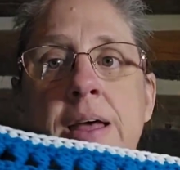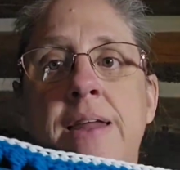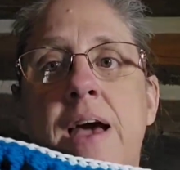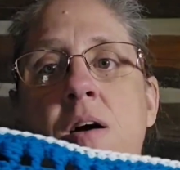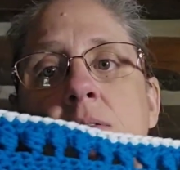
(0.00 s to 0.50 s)

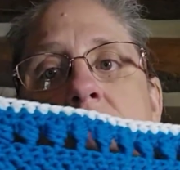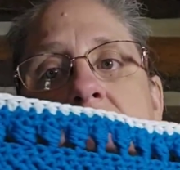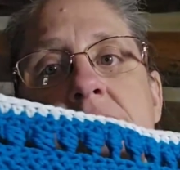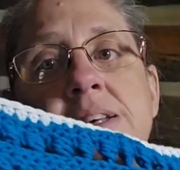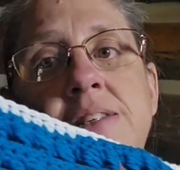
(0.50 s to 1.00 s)
Now,
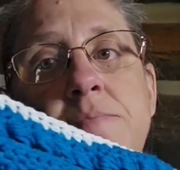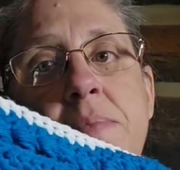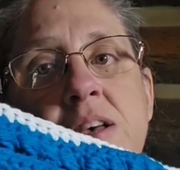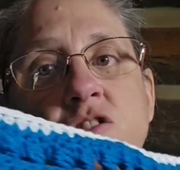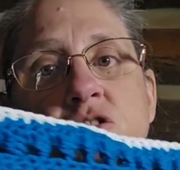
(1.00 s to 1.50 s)
this
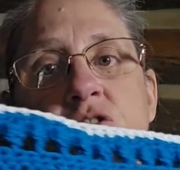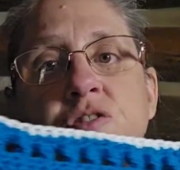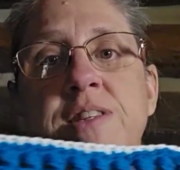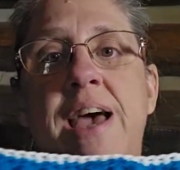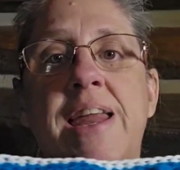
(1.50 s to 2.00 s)

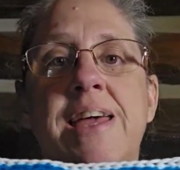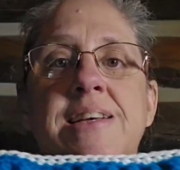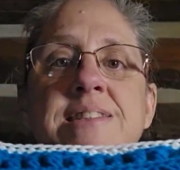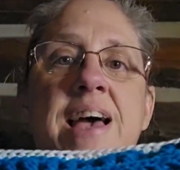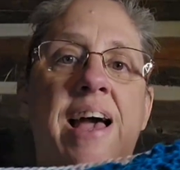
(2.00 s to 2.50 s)
measures at
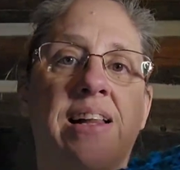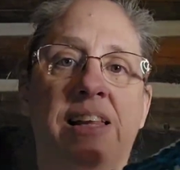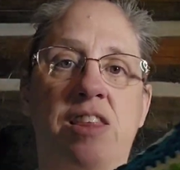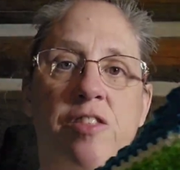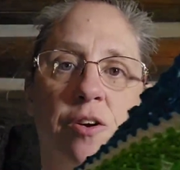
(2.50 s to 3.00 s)

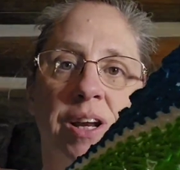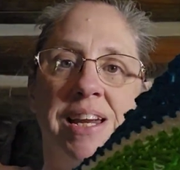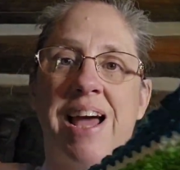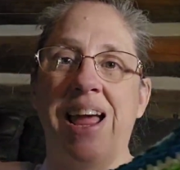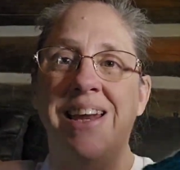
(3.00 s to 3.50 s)
exactly
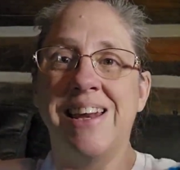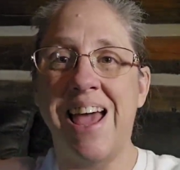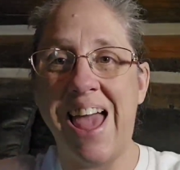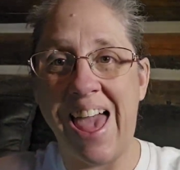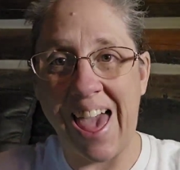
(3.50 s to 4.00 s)

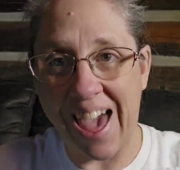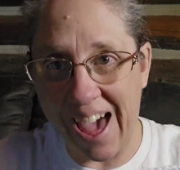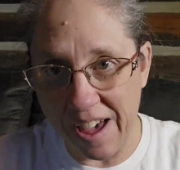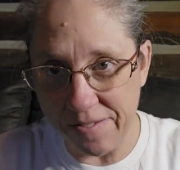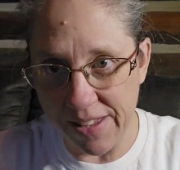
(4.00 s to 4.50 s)

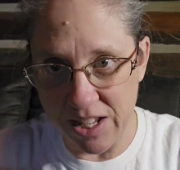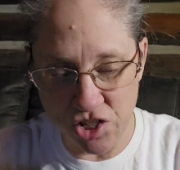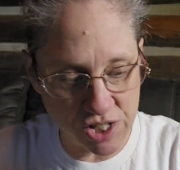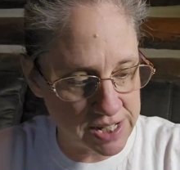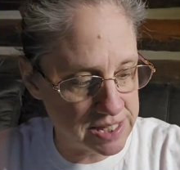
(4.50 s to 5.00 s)
39.5
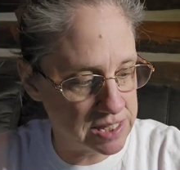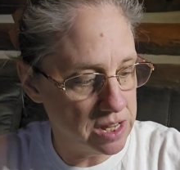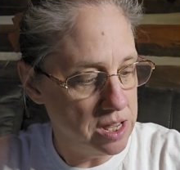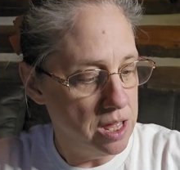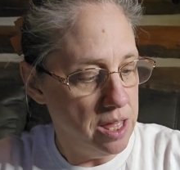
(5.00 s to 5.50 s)
inches.
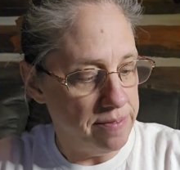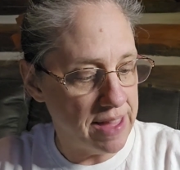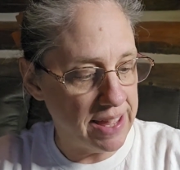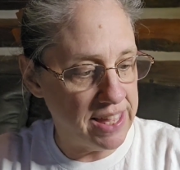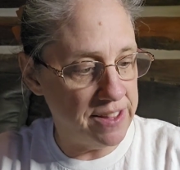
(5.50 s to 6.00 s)

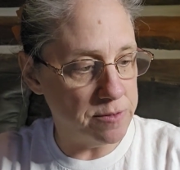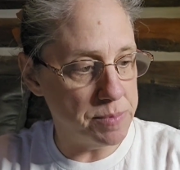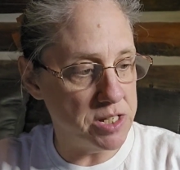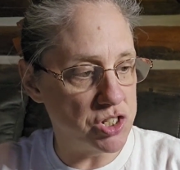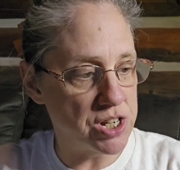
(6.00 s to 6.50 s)
That gives
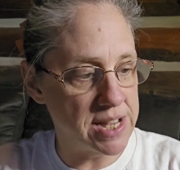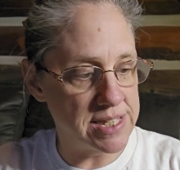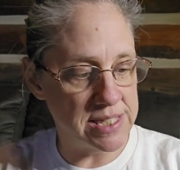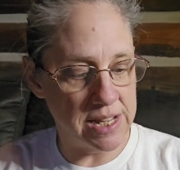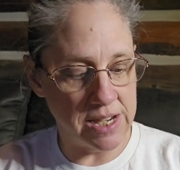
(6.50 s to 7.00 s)
me
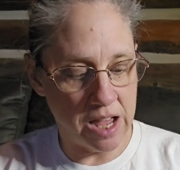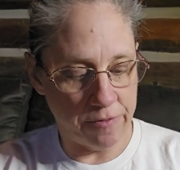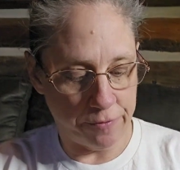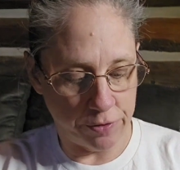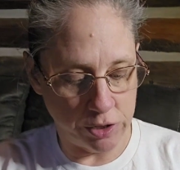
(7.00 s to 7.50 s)
just
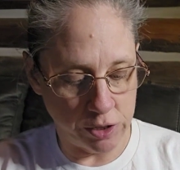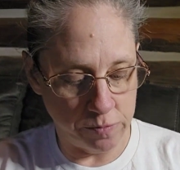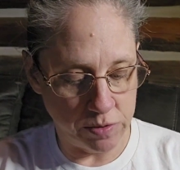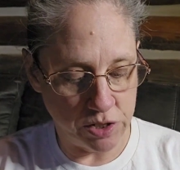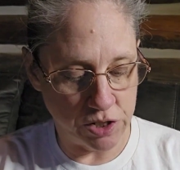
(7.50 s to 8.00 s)
enough
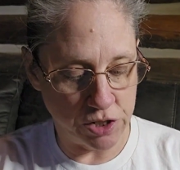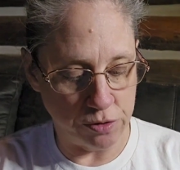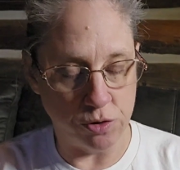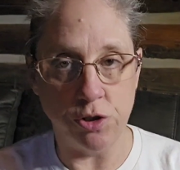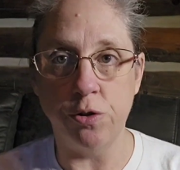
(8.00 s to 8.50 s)
room to
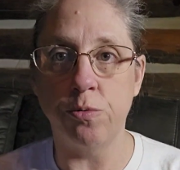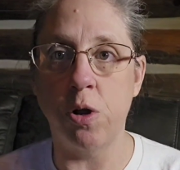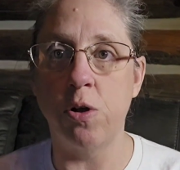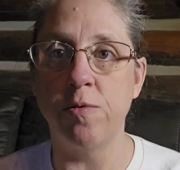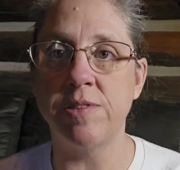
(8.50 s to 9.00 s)
do 2
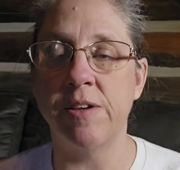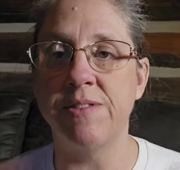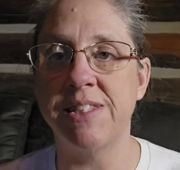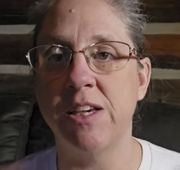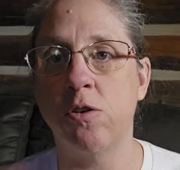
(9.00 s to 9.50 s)
rows of
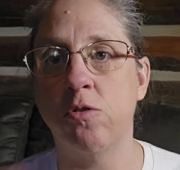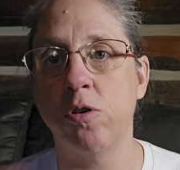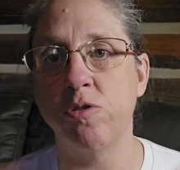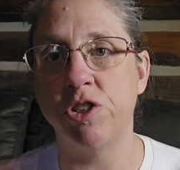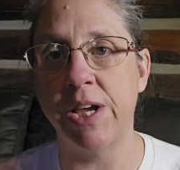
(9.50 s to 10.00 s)
single
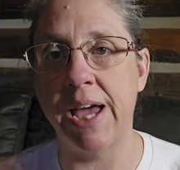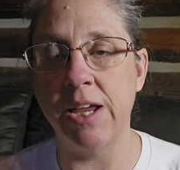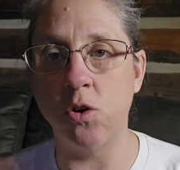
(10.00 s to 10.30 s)
crochet.